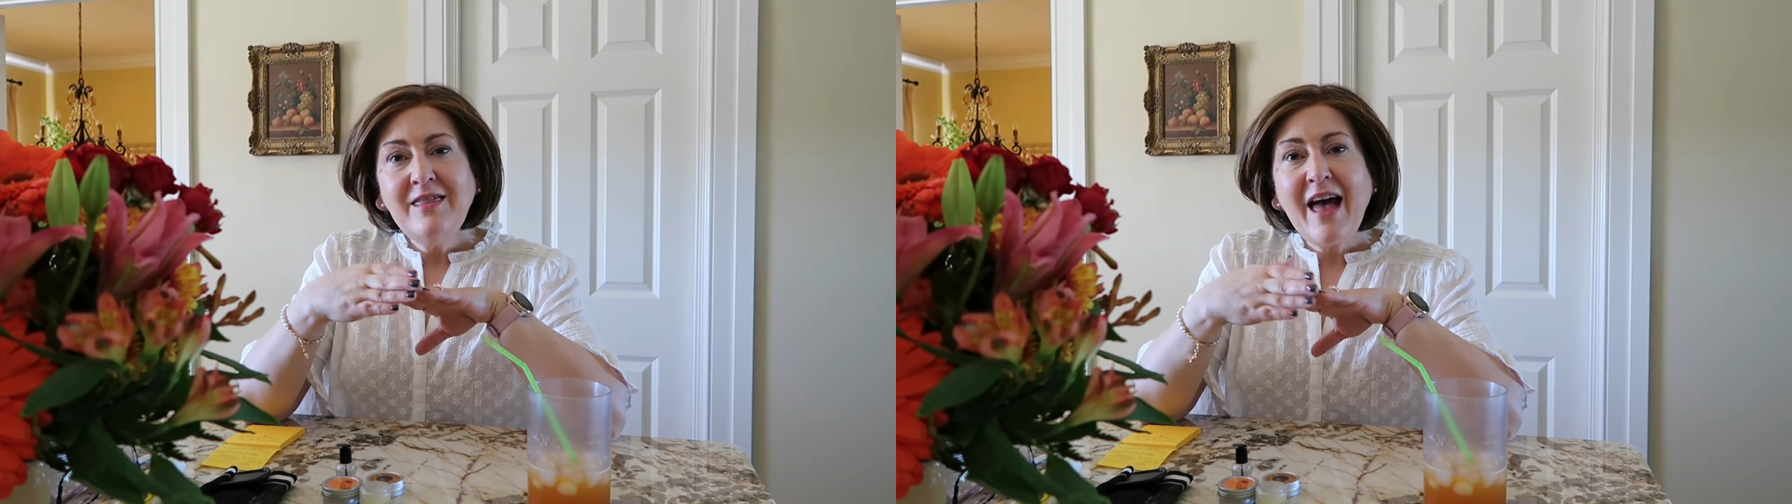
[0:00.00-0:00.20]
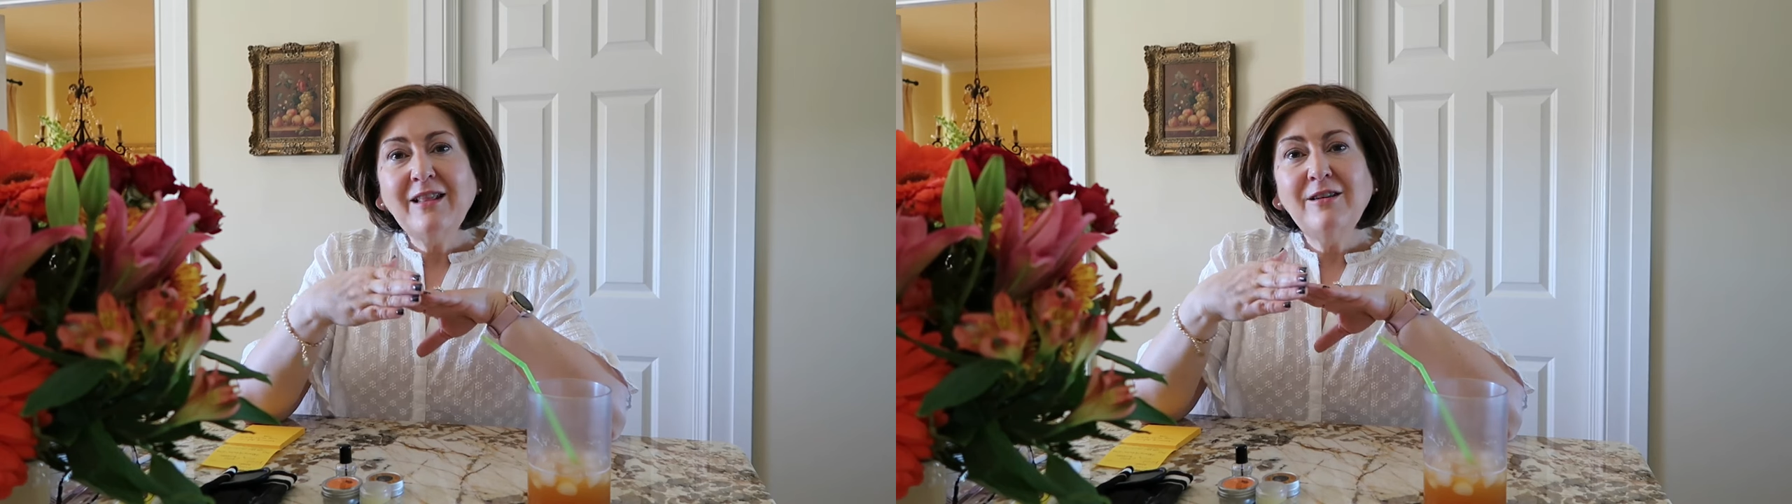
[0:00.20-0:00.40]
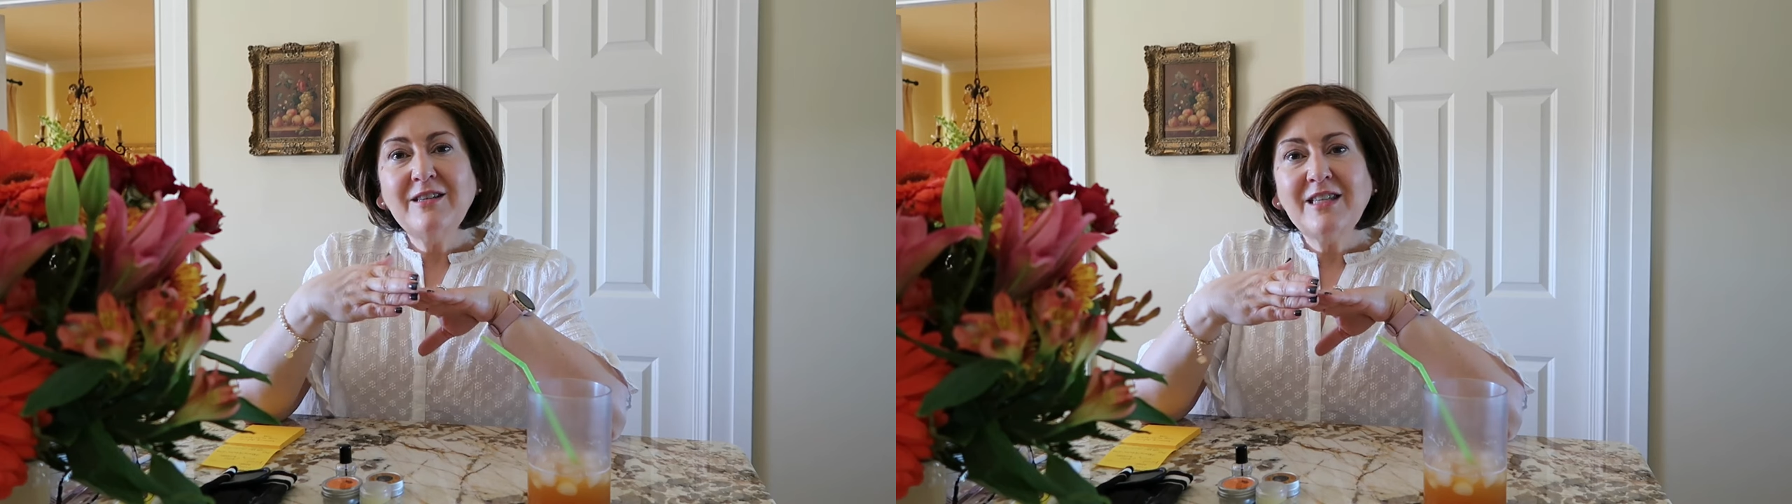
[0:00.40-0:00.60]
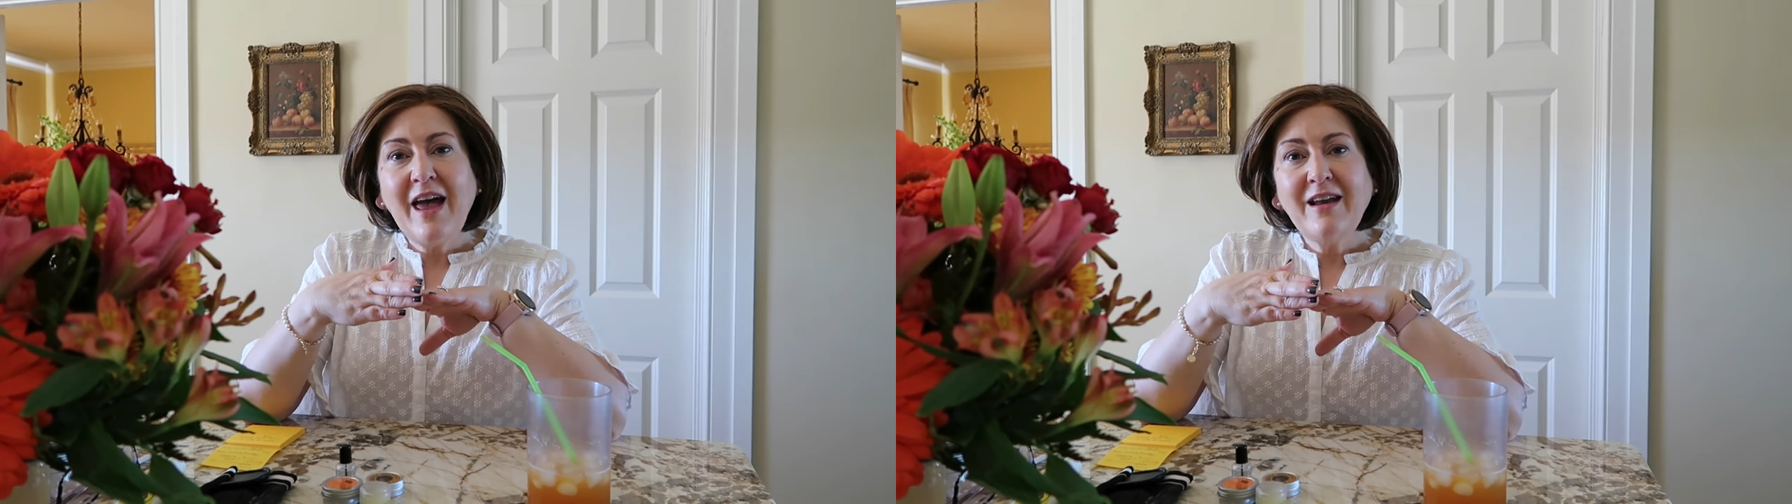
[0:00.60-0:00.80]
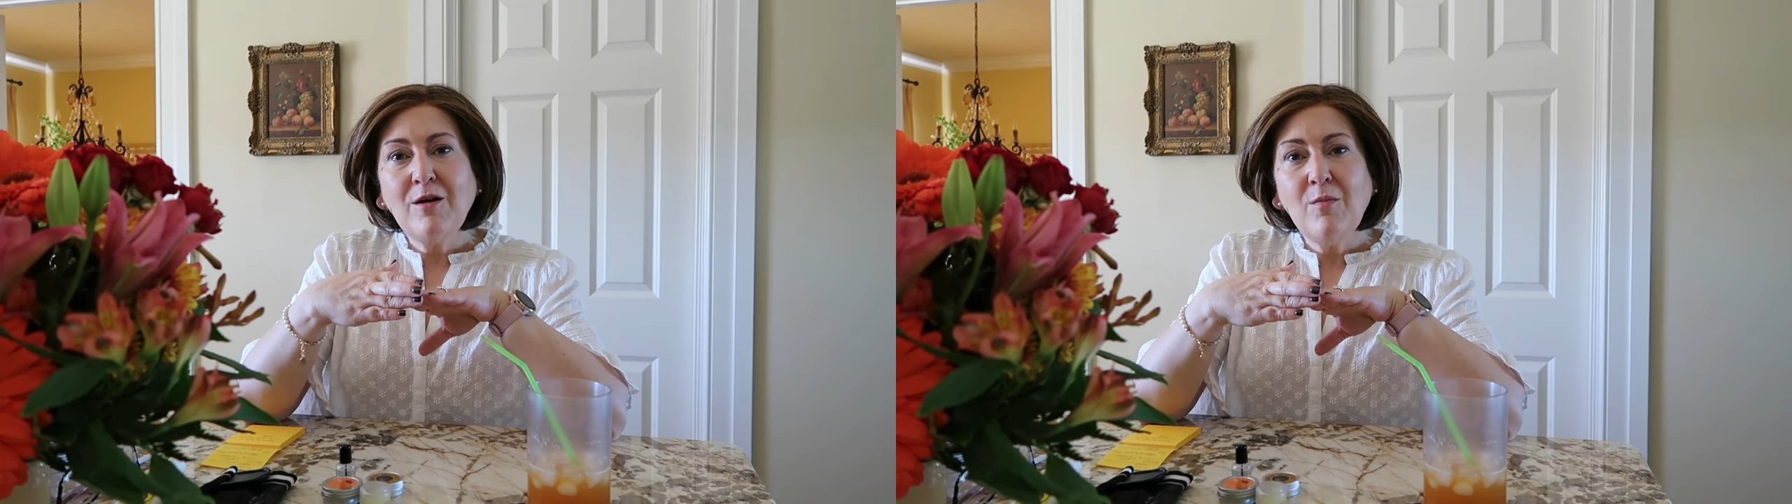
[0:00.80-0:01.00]
that looks
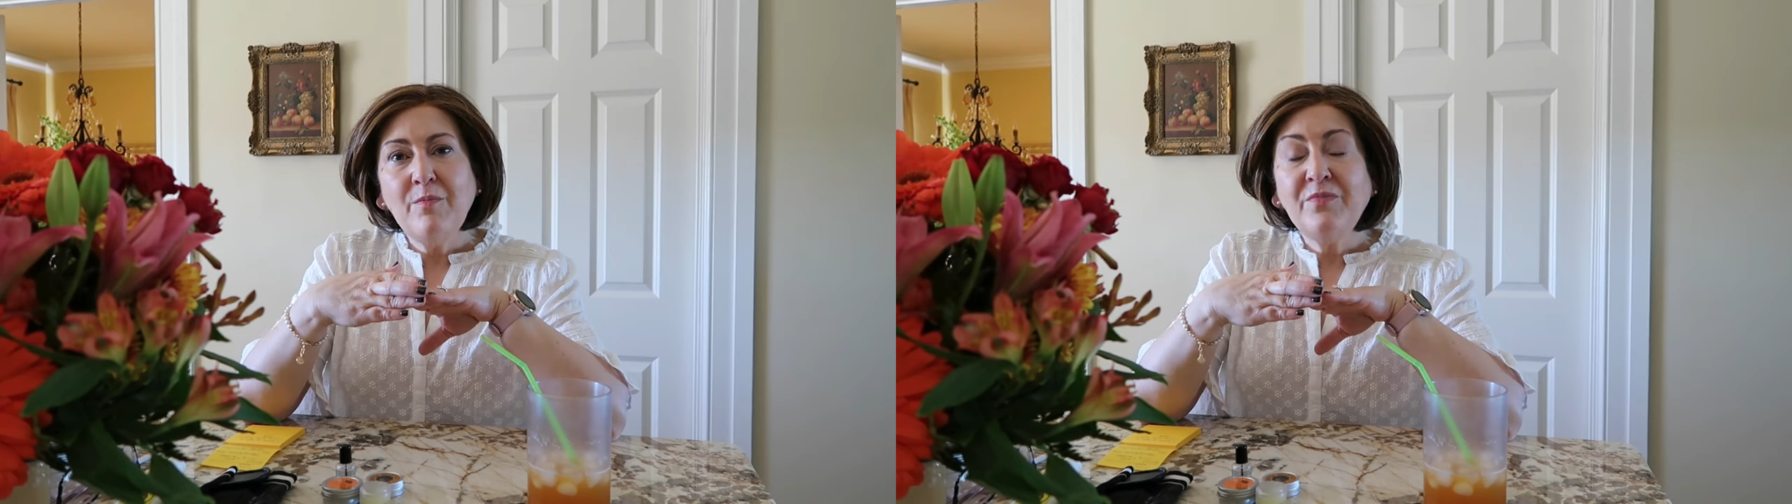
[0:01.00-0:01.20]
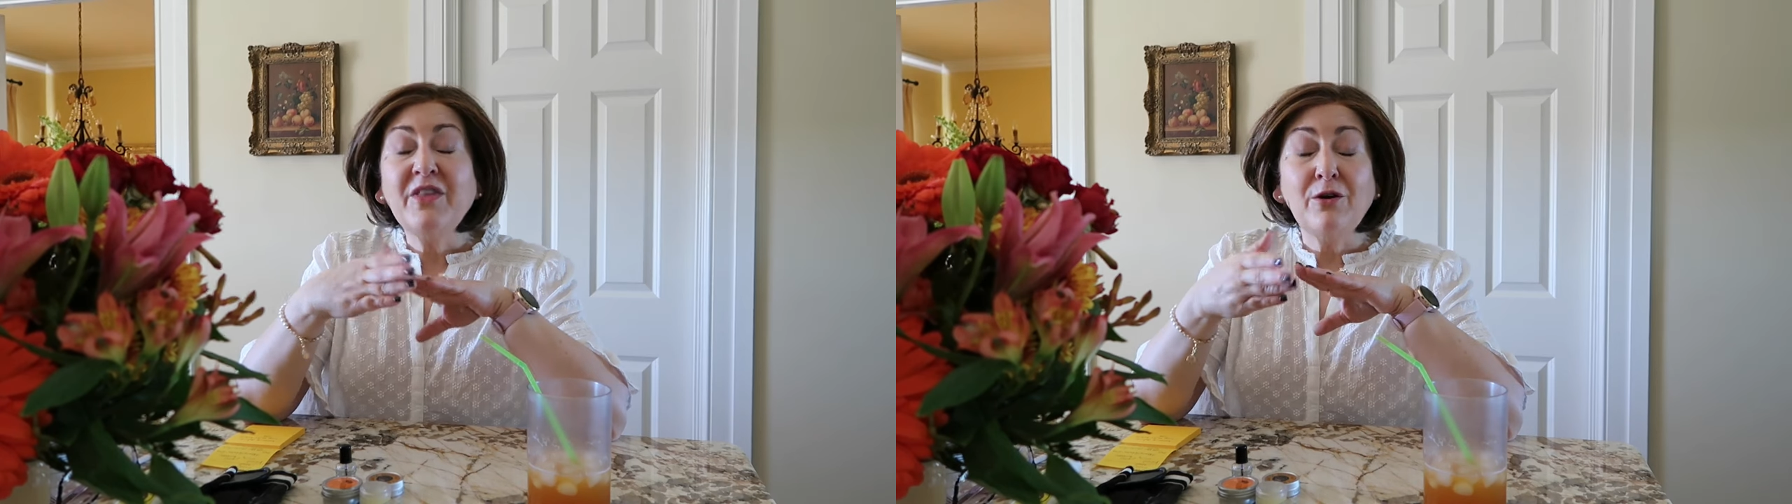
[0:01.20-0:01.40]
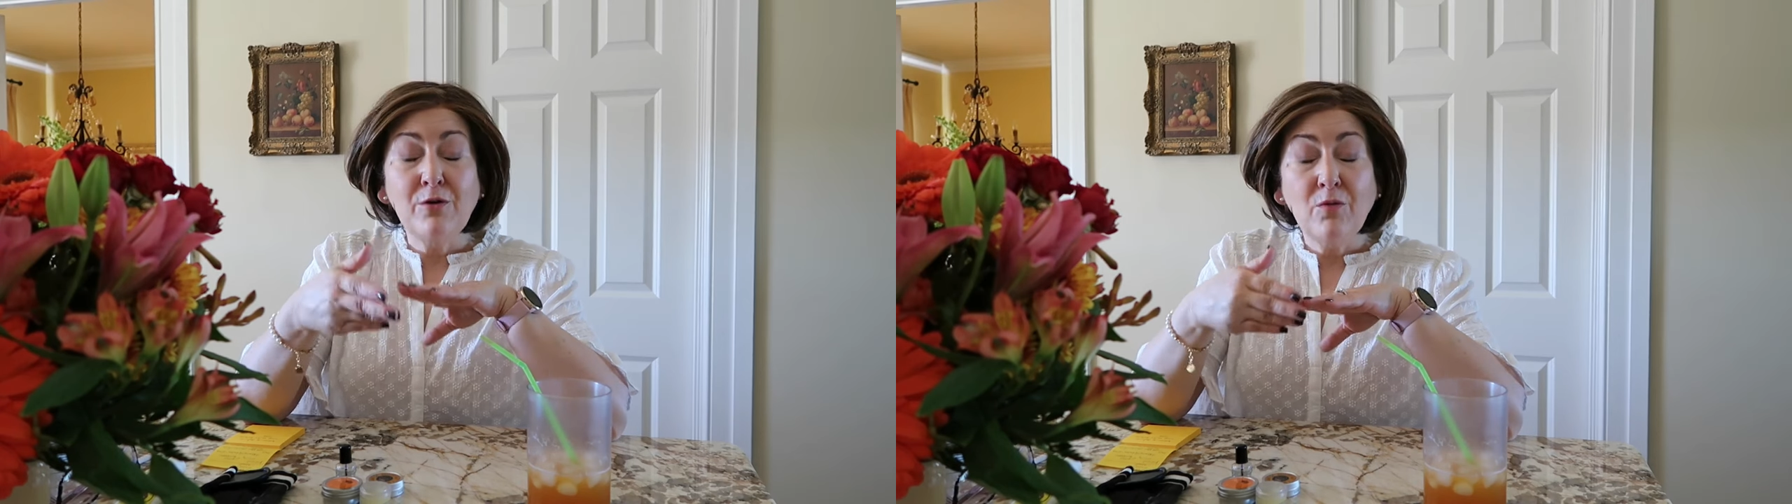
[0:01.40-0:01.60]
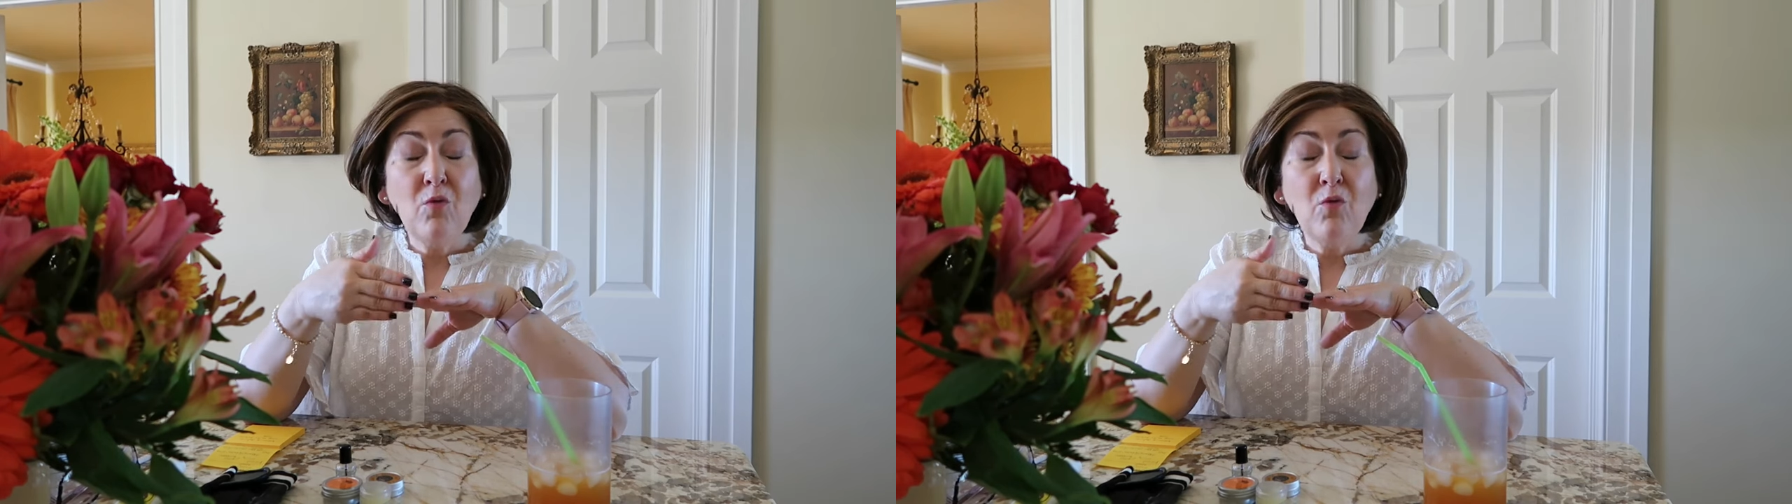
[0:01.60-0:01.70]
like they're